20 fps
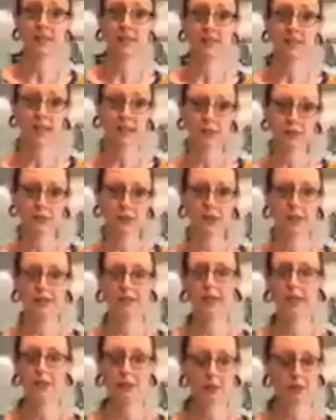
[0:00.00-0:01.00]
saturated.
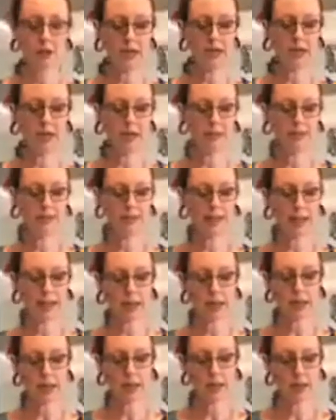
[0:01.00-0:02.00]
Saturated is
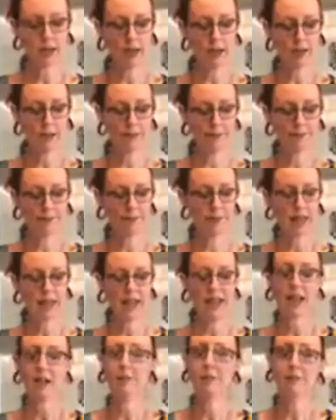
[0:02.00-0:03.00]
like
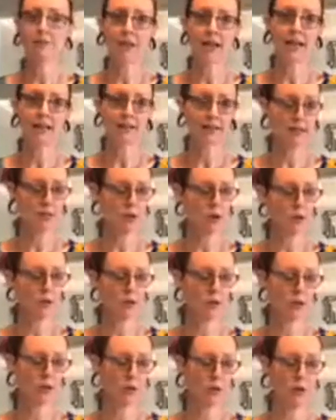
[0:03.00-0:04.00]
animal fats,
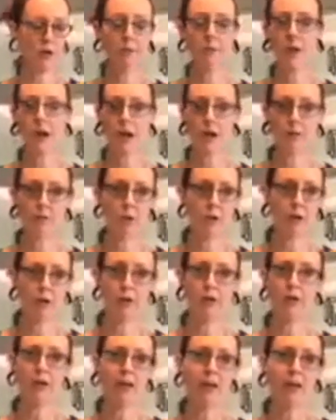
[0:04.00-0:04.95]
coconut oil, palm oil.